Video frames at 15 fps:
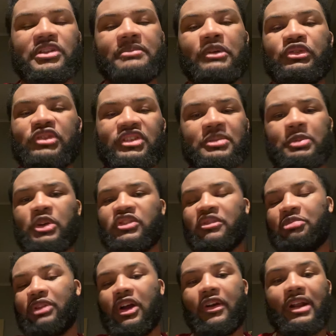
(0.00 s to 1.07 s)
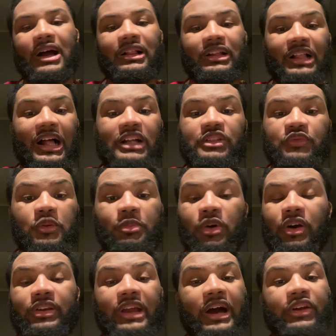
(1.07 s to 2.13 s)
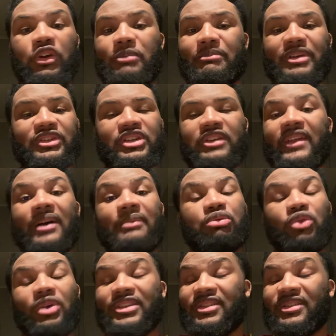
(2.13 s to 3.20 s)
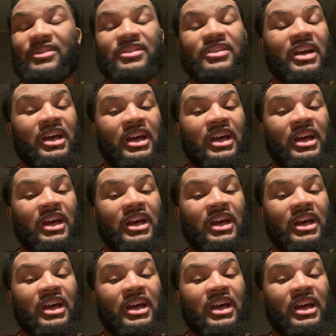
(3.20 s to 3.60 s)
most explosive player in all of college football. And now you're missing that presence.